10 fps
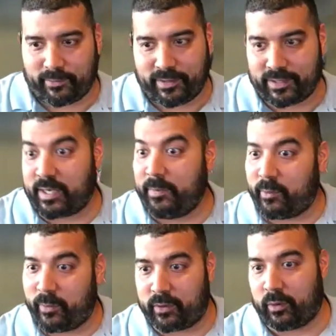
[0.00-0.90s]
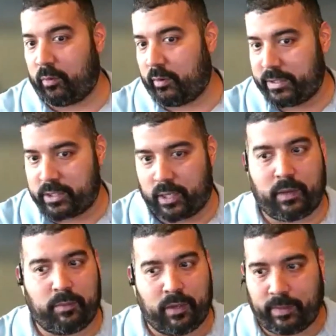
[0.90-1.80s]
this coming week, or when we talk
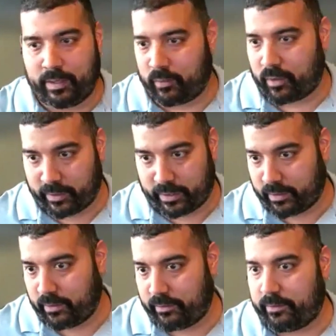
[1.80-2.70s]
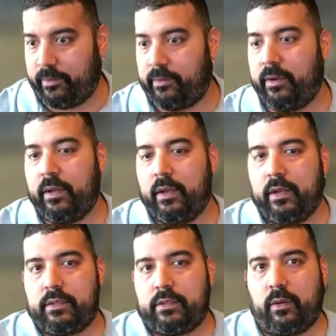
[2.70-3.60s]
about plumbing, what are we going to go through?
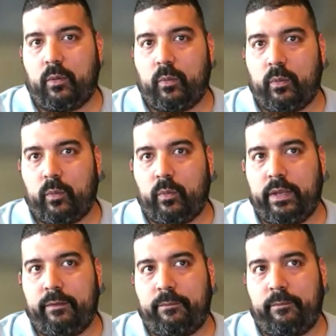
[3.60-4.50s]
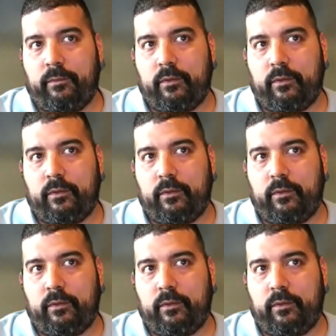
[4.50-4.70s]
So we've